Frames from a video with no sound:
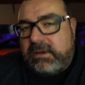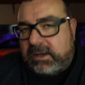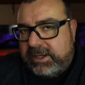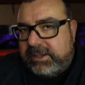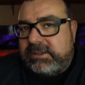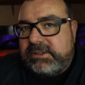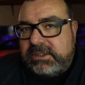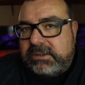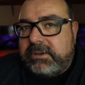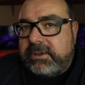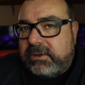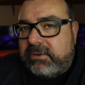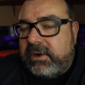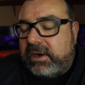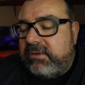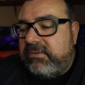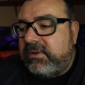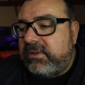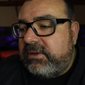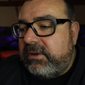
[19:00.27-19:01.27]
do
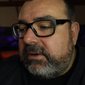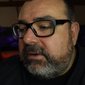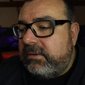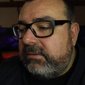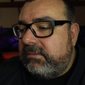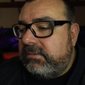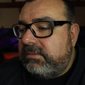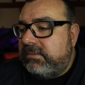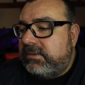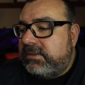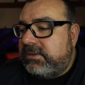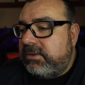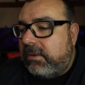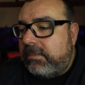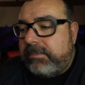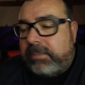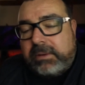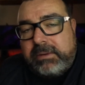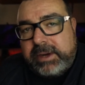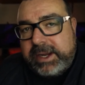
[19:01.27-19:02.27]
agree with you to
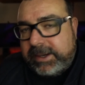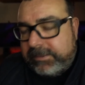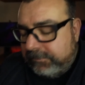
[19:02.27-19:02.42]
a point.